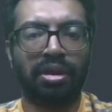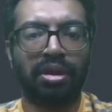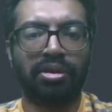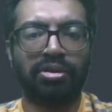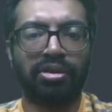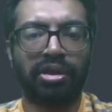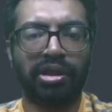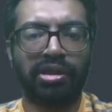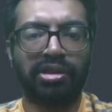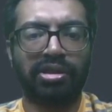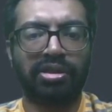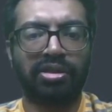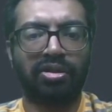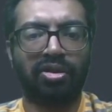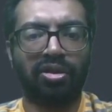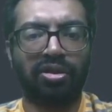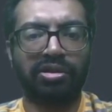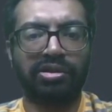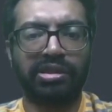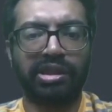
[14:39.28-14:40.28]
so let's
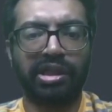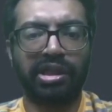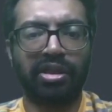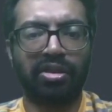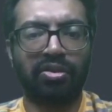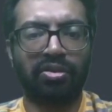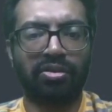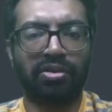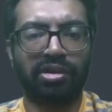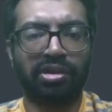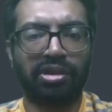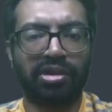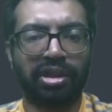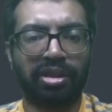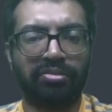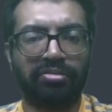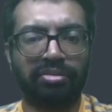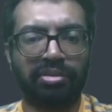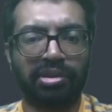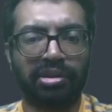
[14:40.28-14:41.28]
call CLO this
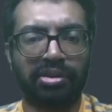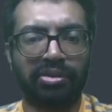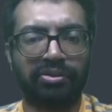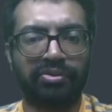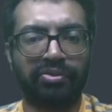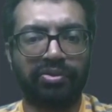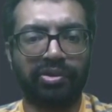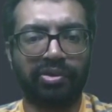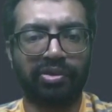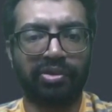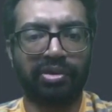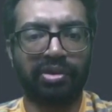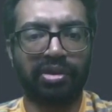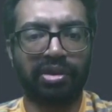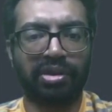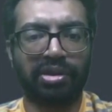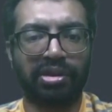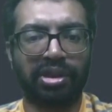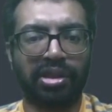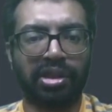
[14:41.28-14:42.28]
time for a
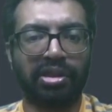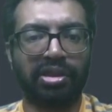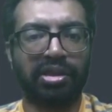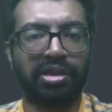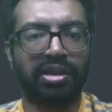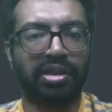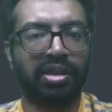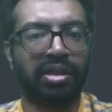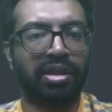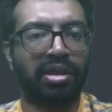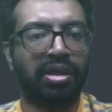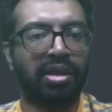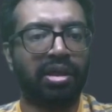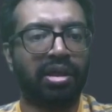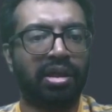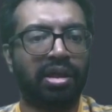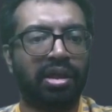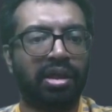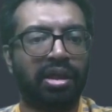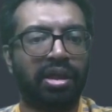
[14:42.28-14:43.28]
change.
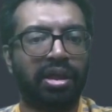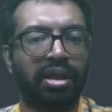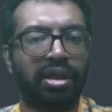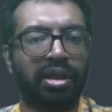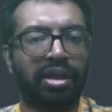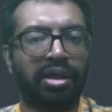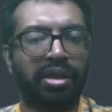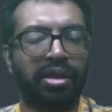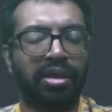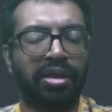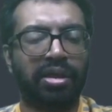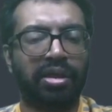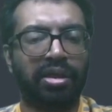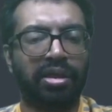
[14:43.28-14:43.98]
And